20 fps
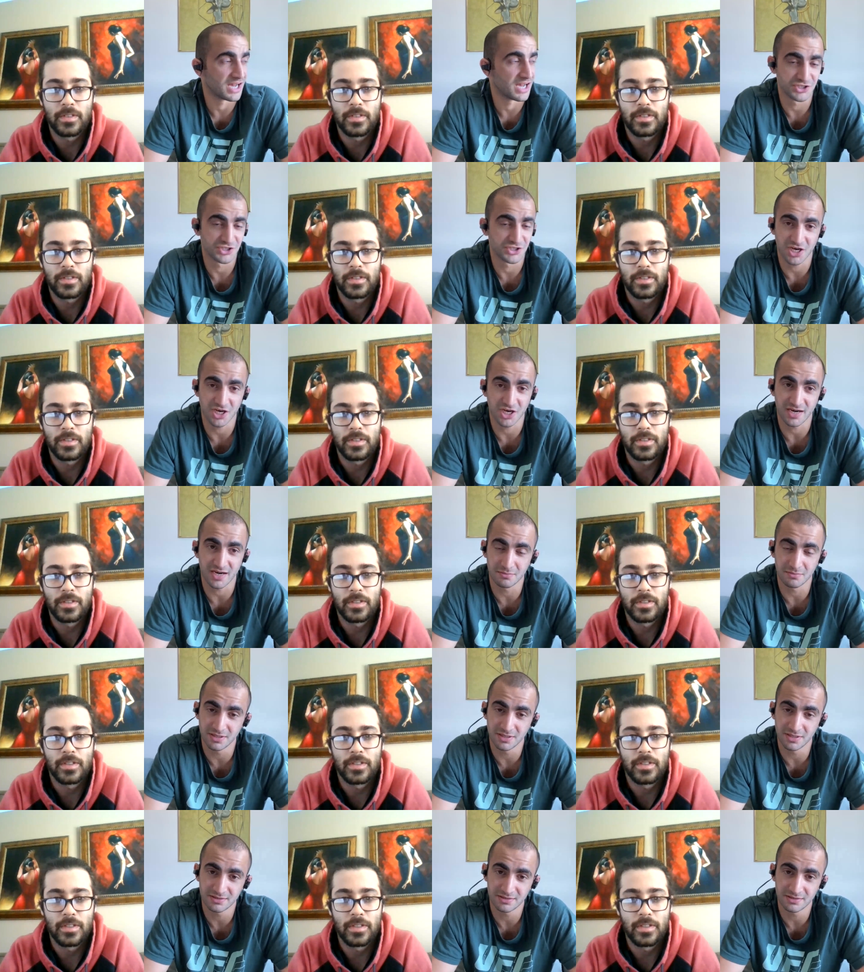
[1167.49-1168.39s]

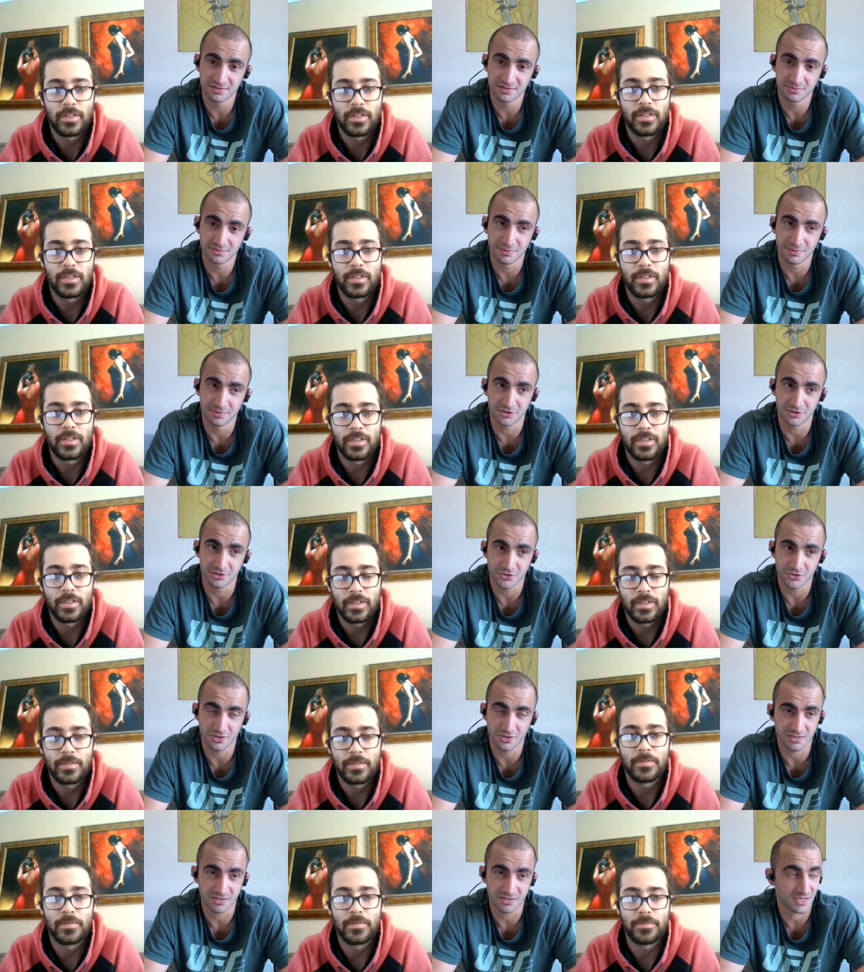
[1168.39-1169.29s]
Speaker 1: Achara Bet,
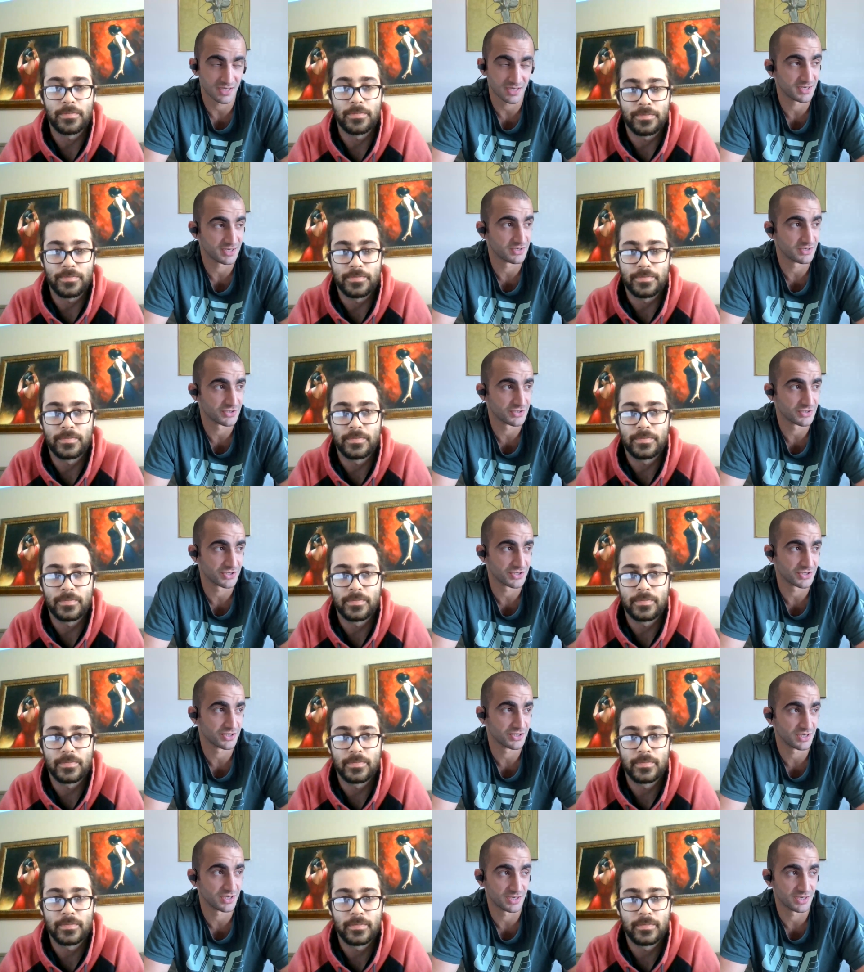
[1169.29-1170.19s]
Petrocas
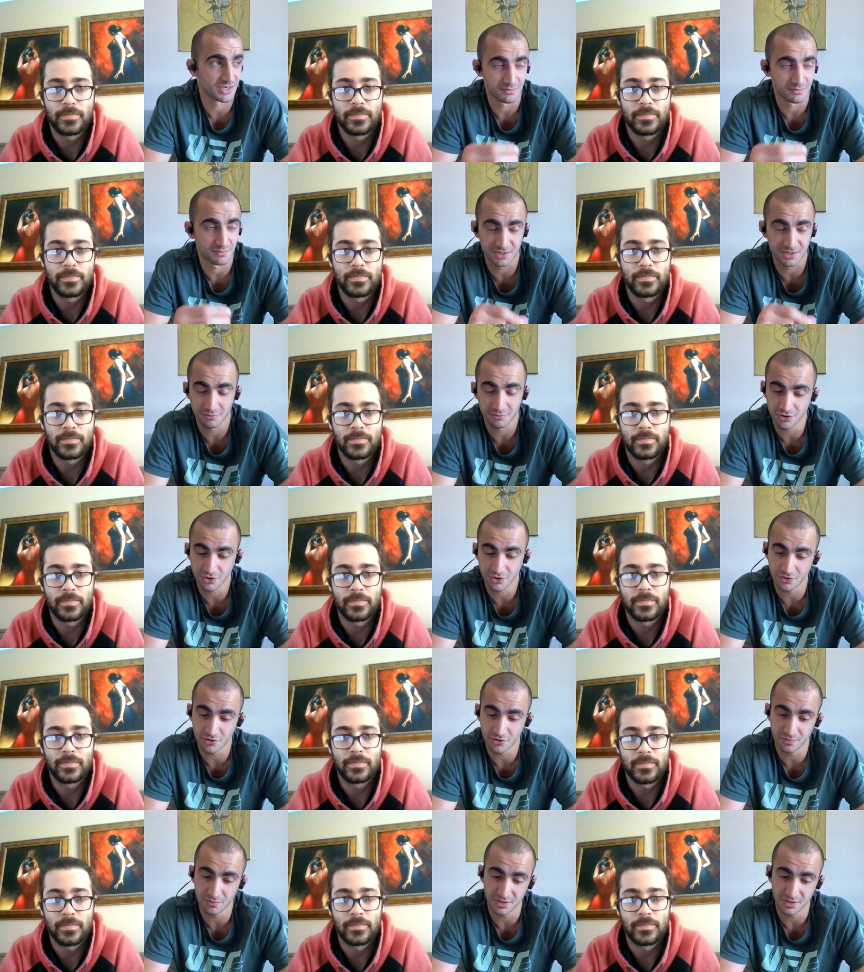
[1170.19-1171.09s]
Energy, and Bad
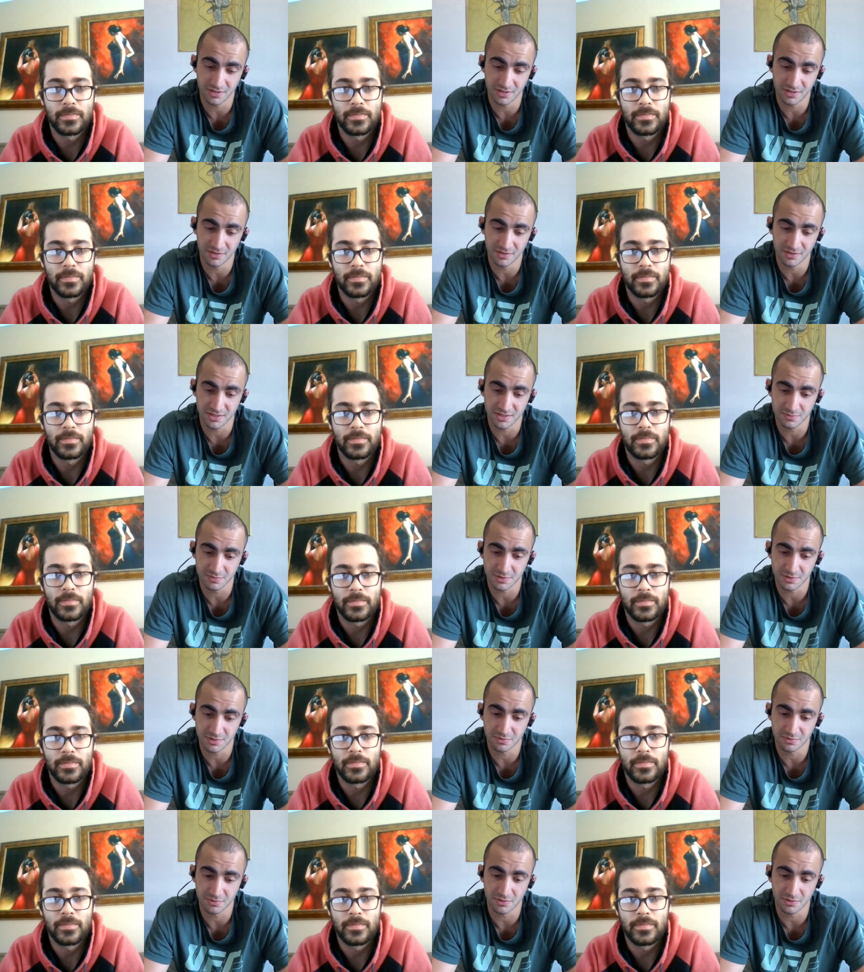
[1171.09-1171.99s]
Boy Company.
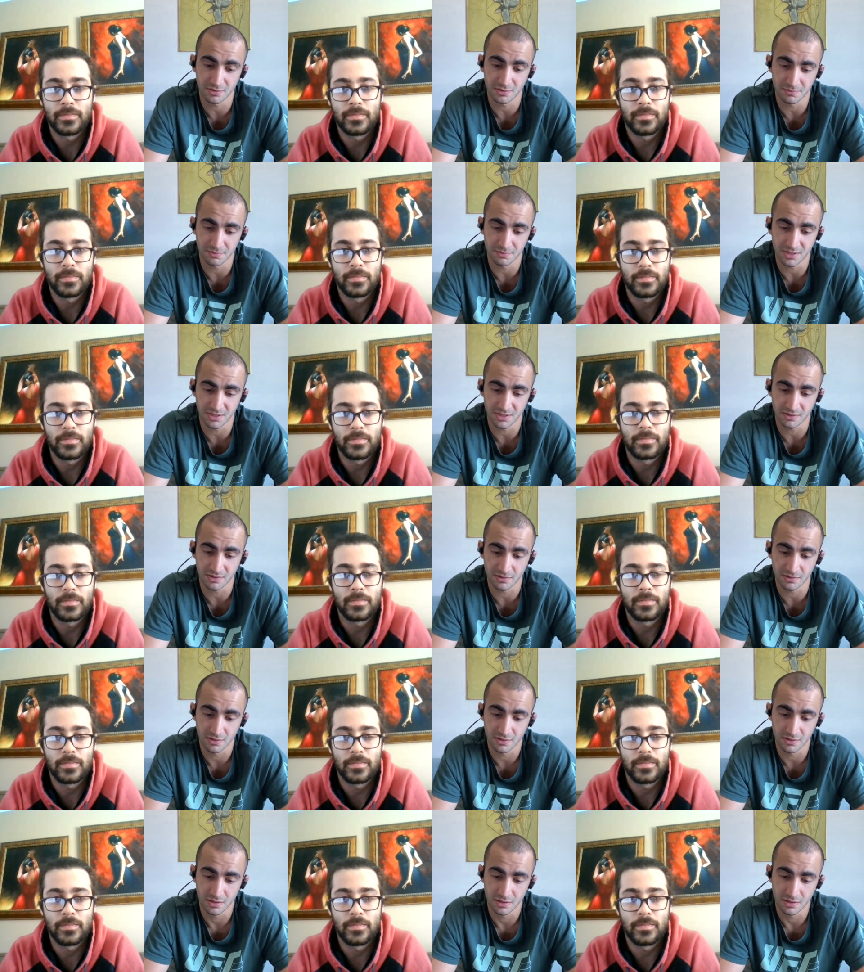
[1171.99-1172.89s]
These people have
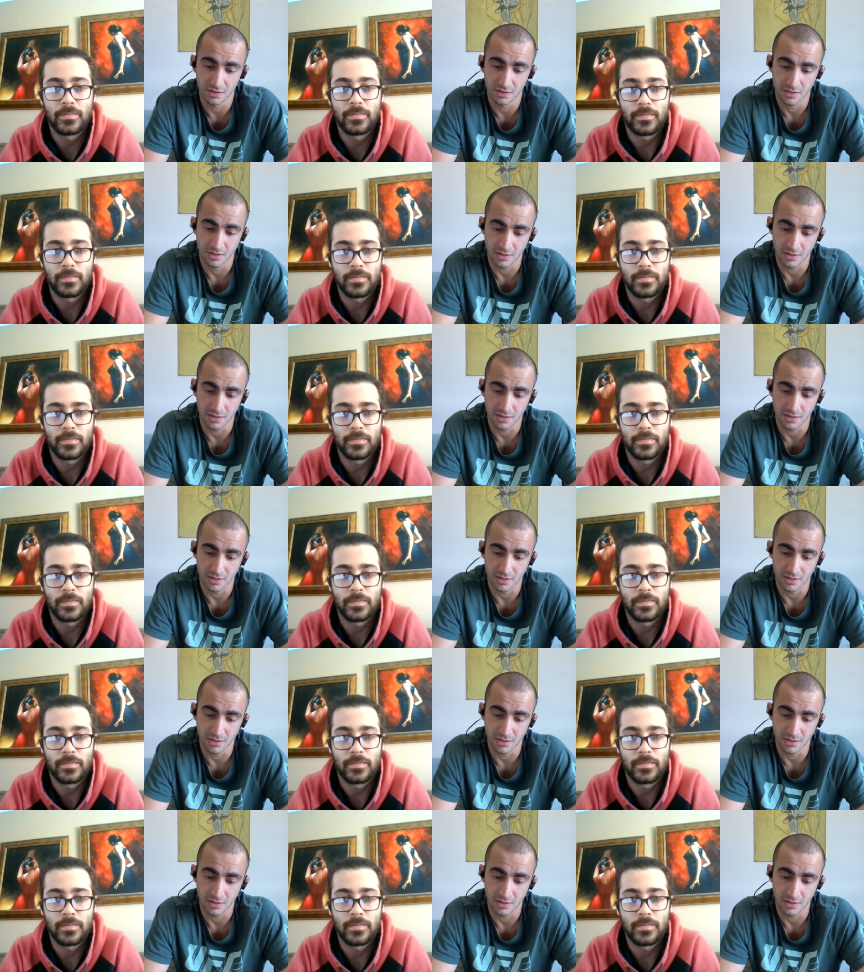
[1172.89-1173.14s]
been